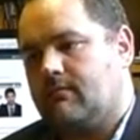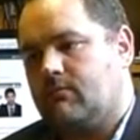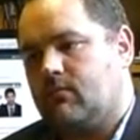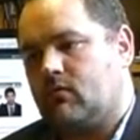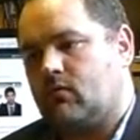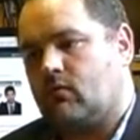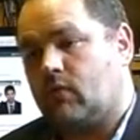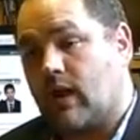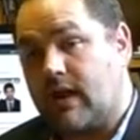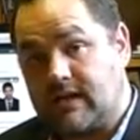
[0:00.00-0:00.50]

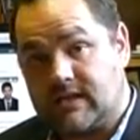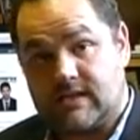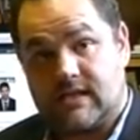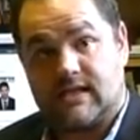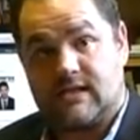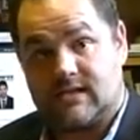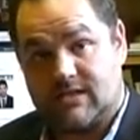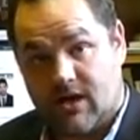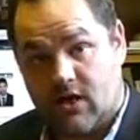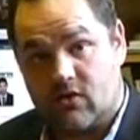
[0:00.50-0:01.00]

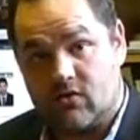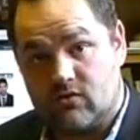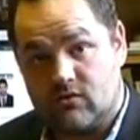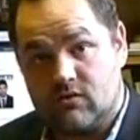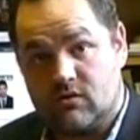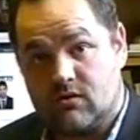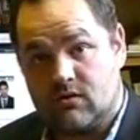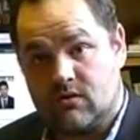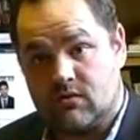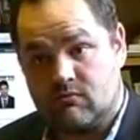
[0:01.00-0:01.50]
writing
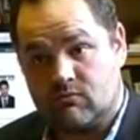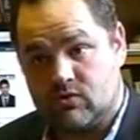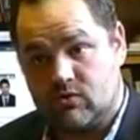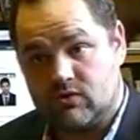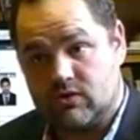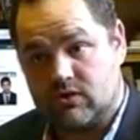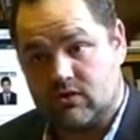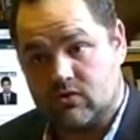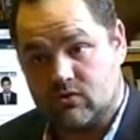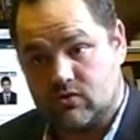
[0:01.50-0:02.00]
down the
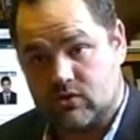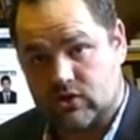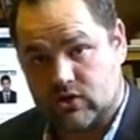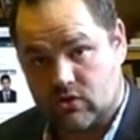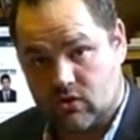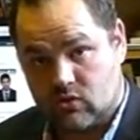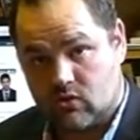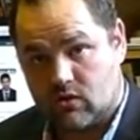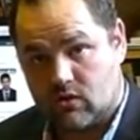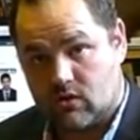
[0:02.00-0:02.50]
musical
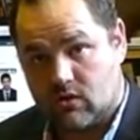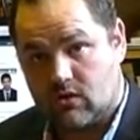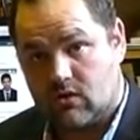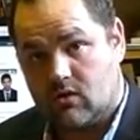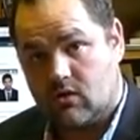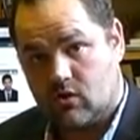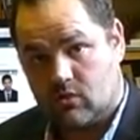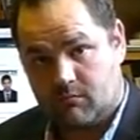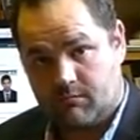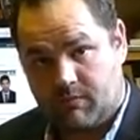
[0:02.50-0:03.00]
score
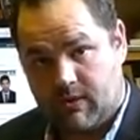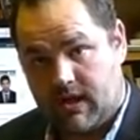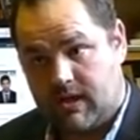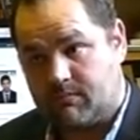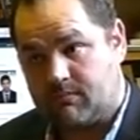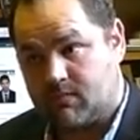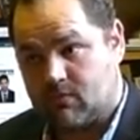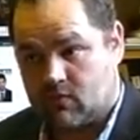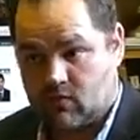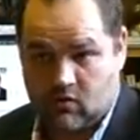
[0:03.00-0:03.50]
on
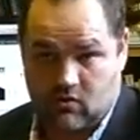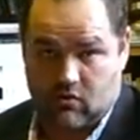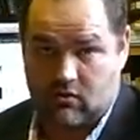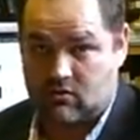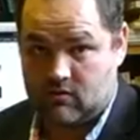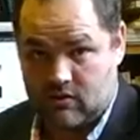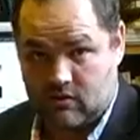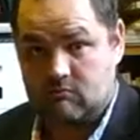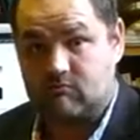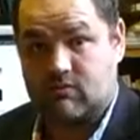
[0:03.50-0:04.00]
paper or
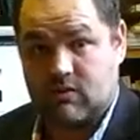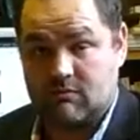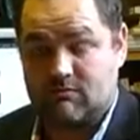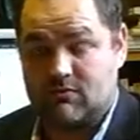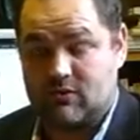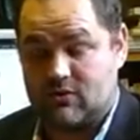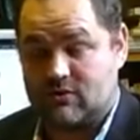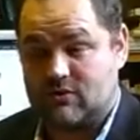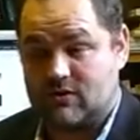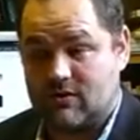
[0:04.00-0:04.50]
on a
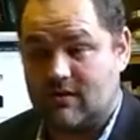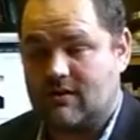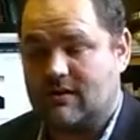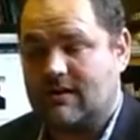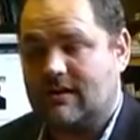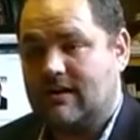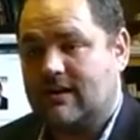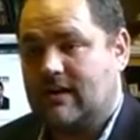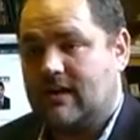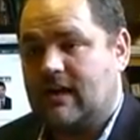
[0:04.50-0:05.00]
computer,
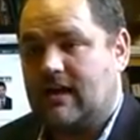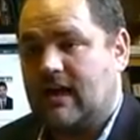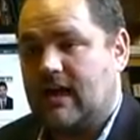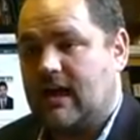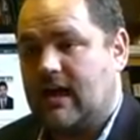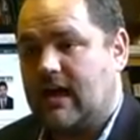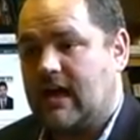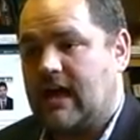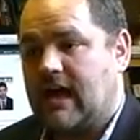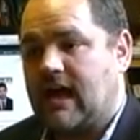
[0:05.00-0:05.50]

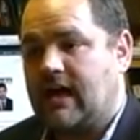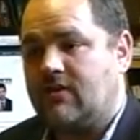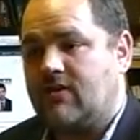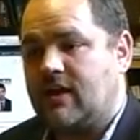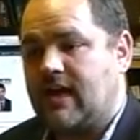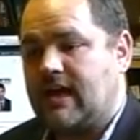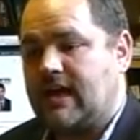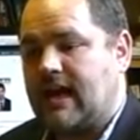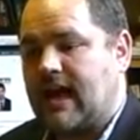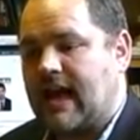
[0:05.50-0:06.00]
and
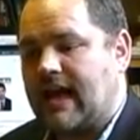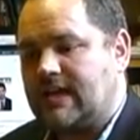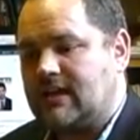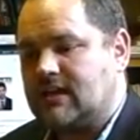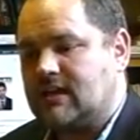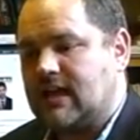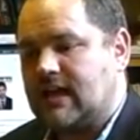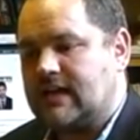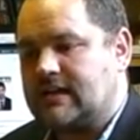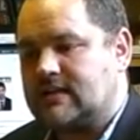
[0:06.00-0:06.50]
then
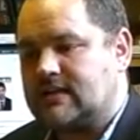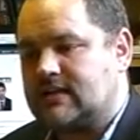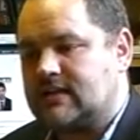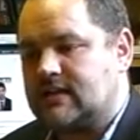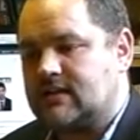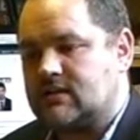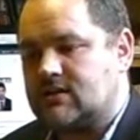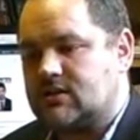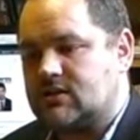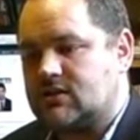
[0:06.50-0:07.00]
analysing
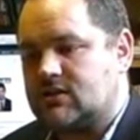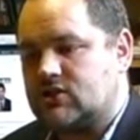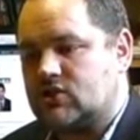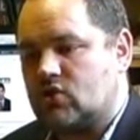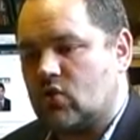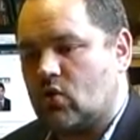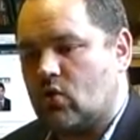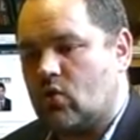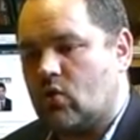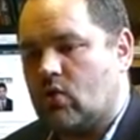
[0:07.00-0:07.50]
it to
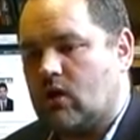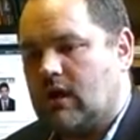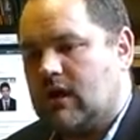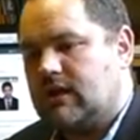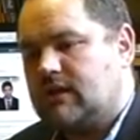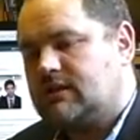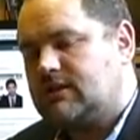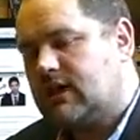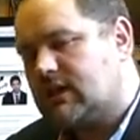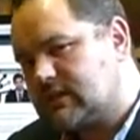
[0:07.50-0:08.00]
show
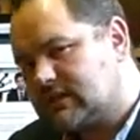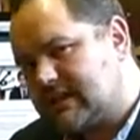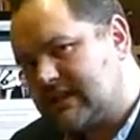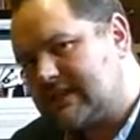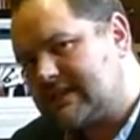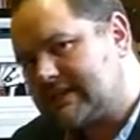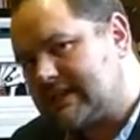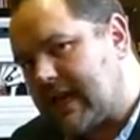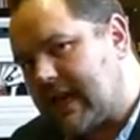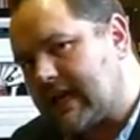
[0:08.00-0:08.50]
just
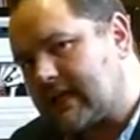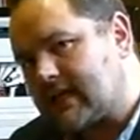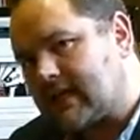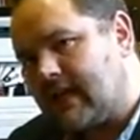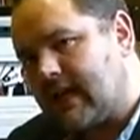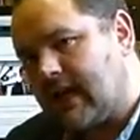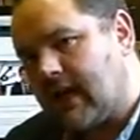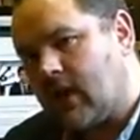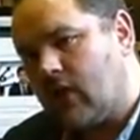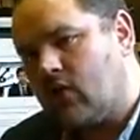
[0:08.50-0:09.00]

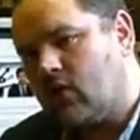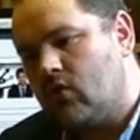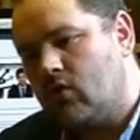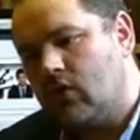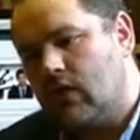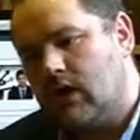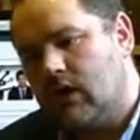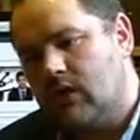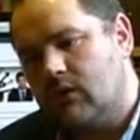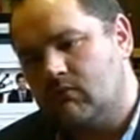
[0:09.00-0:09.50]
exactly how
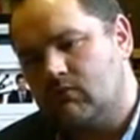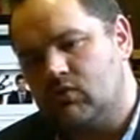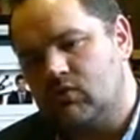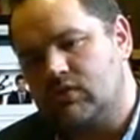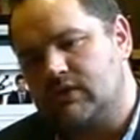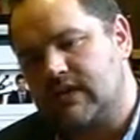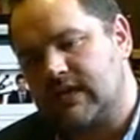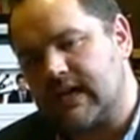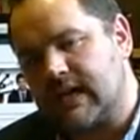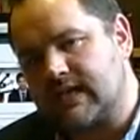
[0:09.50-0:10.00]

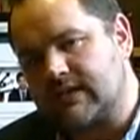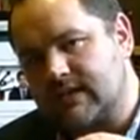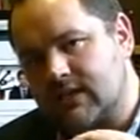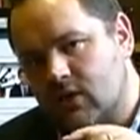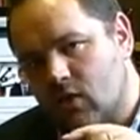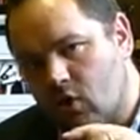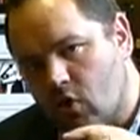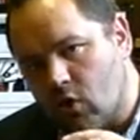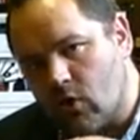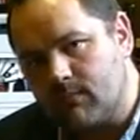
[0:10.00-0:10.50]
music as an
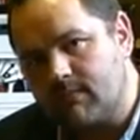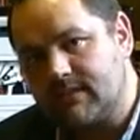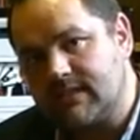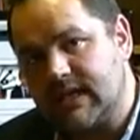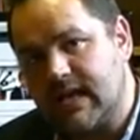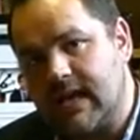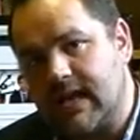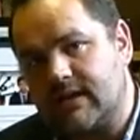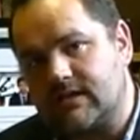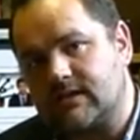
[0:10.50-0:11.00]

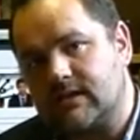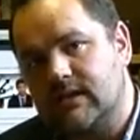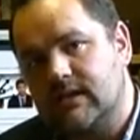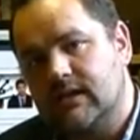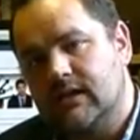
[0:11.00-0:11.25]
object